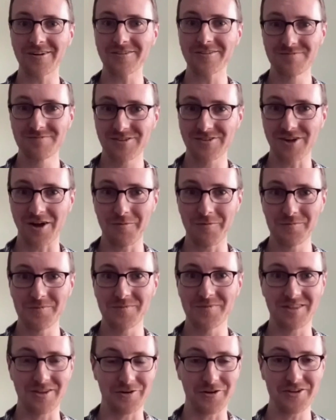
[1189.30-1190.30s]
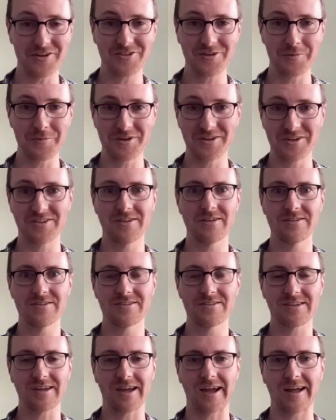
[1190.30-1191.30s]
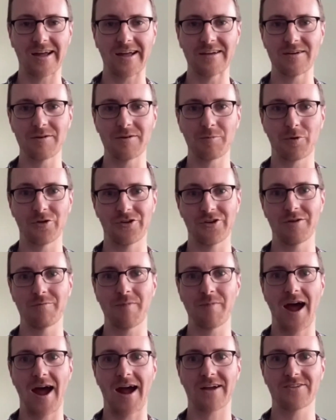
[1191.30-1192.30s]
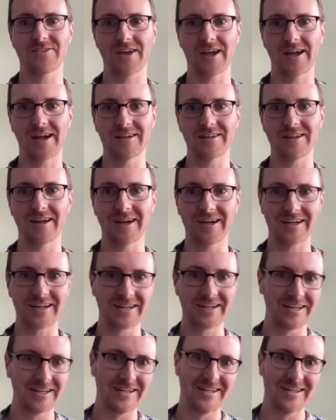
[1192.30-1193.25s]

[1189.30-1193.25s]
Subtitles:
some dissent and pushing back, saying like,